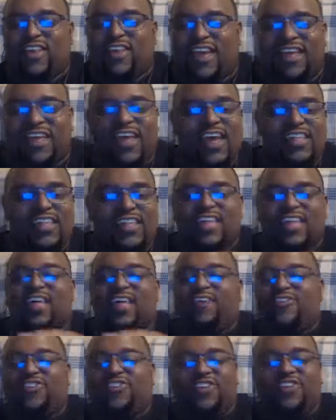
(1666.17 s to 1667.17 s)
Like they
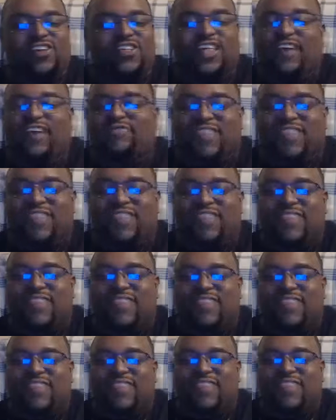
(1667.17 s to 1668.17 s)
never should have left that
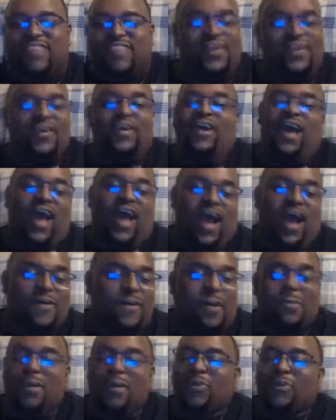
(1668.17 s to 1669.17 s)
cave.
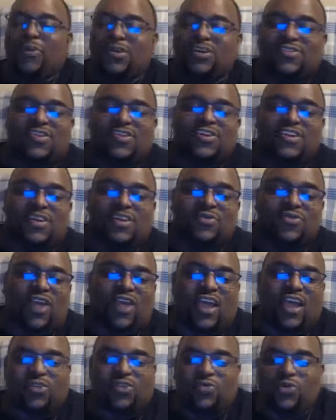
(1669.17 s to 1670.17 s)
I wonder if they're gonna
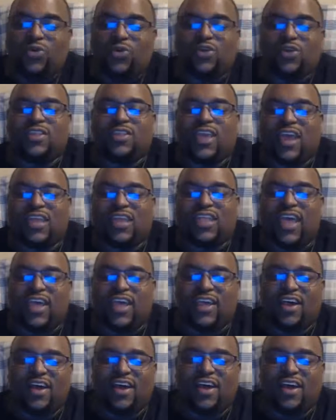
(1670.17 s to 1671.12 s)
kind of rue the day that.